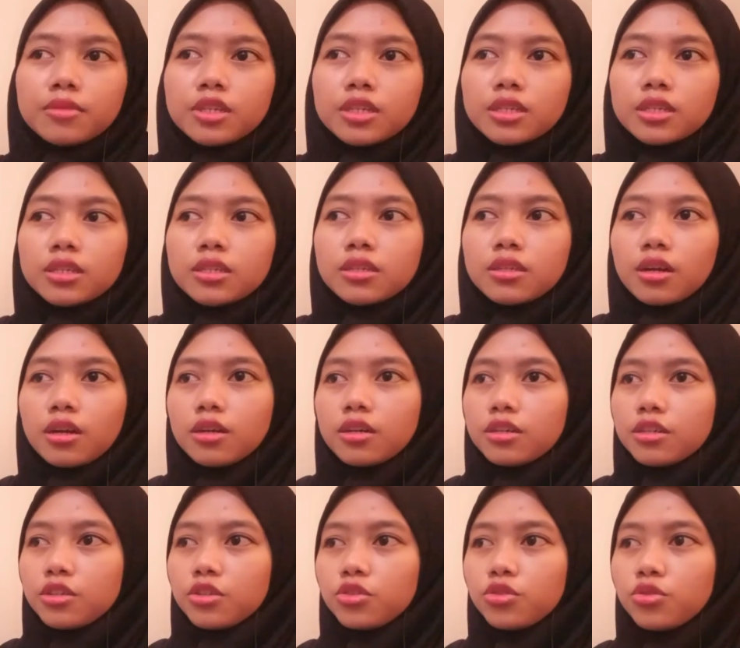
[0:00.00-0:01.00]
start
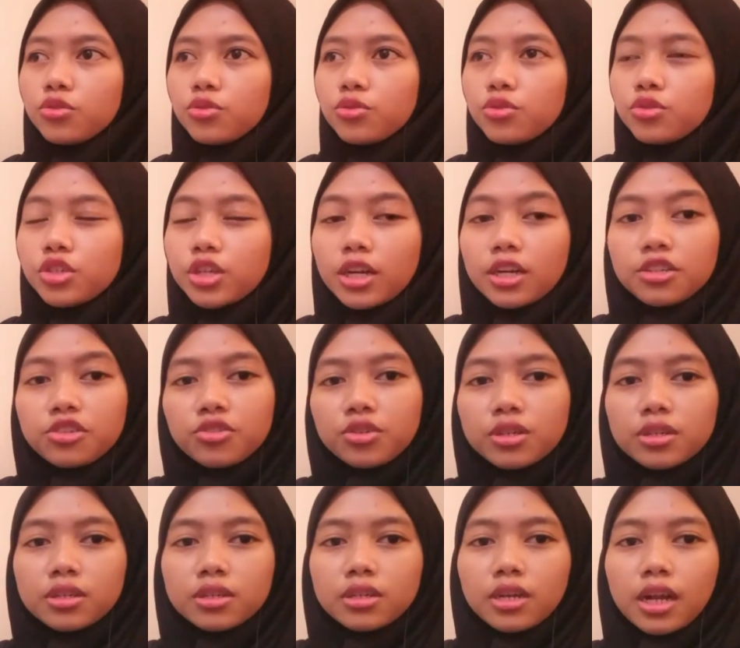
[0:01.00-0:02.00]
to
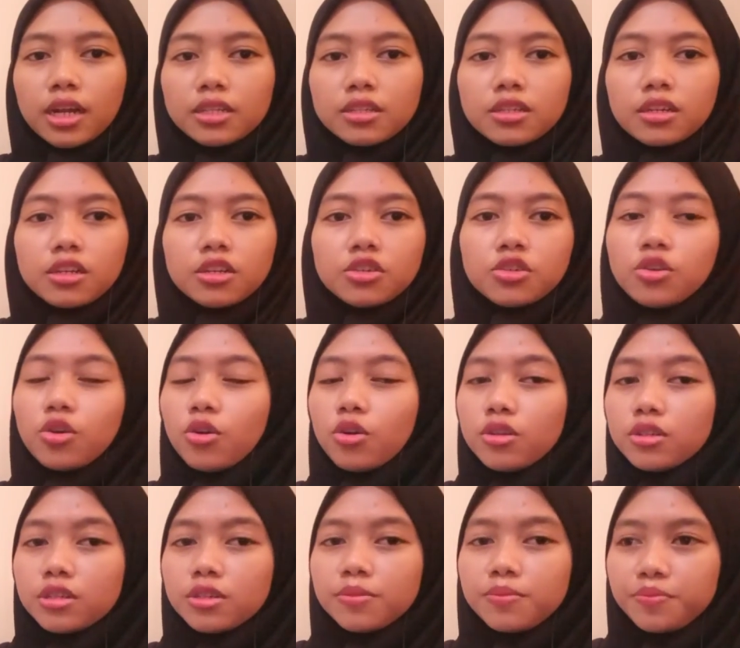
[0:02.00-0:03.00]
children until adults.